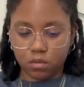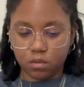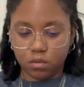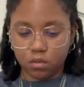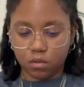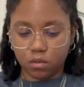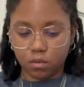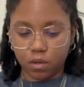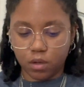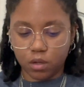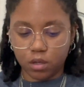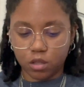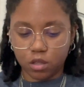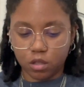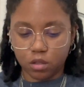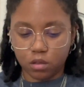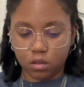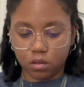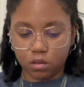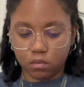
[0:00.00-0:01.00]
So I could
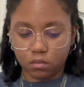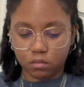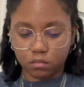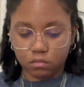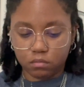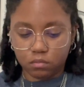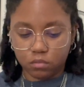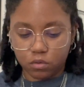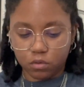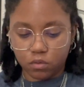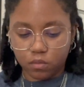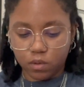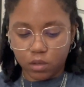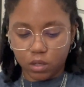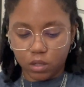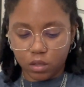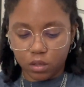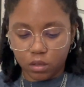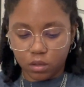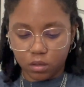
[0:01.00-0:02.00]
just do it
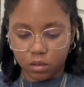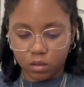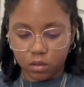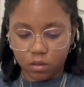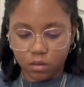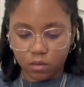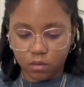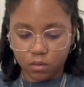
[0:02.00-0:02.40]
like this.